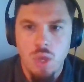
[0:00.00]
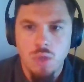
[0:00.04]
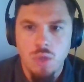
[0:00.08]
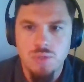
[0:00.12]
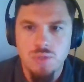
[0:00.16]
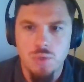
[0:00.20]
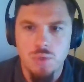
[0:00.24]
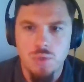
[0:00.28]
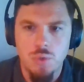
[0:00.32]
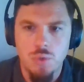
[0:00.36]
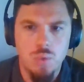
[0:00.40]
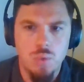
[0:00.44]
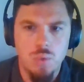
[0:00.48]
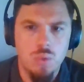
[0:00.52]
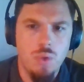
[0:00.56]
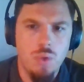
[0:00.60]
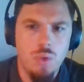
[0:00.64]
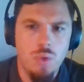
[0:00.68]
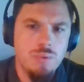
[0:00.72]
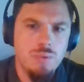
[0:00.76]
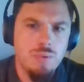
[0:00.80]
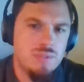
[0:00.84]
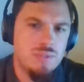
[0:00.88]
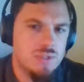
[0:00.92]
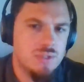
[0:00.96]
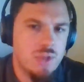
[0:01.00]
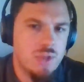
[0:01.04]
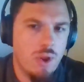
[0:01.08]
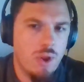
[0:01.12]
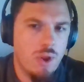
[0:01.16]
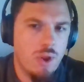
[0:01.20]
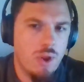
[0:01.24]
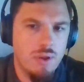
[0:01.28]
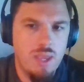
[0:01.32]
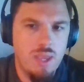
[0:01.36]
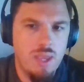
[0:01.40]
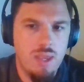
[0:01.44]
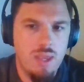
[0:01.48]
So who's the
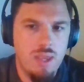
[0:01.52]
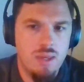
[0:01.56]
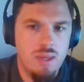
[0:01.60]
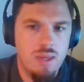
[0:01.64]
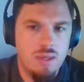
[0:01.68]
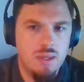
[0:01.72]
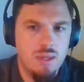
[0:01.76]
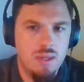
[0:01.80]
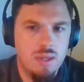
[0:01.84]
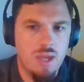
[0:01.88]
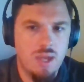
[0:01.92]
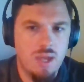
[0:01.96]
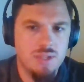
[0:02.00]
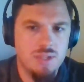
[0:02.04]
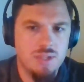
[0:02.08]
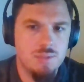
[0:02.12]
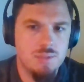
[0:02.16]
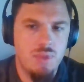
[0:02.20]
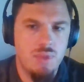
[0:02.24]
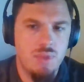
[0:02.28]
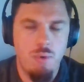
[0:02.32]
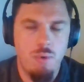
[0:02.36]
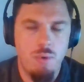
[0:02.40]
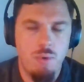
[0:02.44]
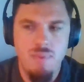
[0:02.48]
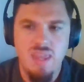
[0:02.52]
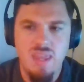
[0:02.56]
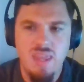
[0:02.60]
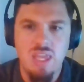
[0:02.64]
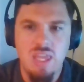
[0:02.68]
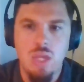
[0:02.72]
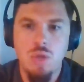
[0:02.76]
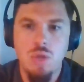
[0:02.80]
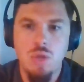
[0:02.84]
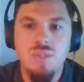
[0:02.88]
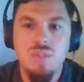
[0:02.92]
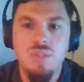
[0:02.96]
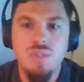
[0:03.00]
target customer that would be
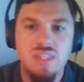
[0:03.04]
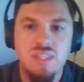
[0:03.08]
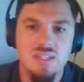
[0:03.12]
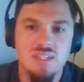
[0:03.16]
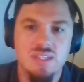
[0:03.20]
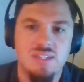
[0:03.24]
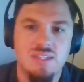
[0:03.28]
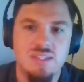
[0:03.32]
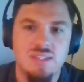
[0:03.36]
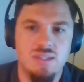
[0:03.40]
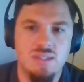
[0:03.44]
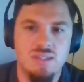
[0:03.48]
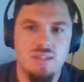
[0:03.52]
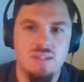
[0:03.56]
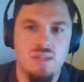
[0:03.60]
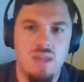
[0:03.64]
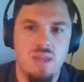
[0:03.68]
using this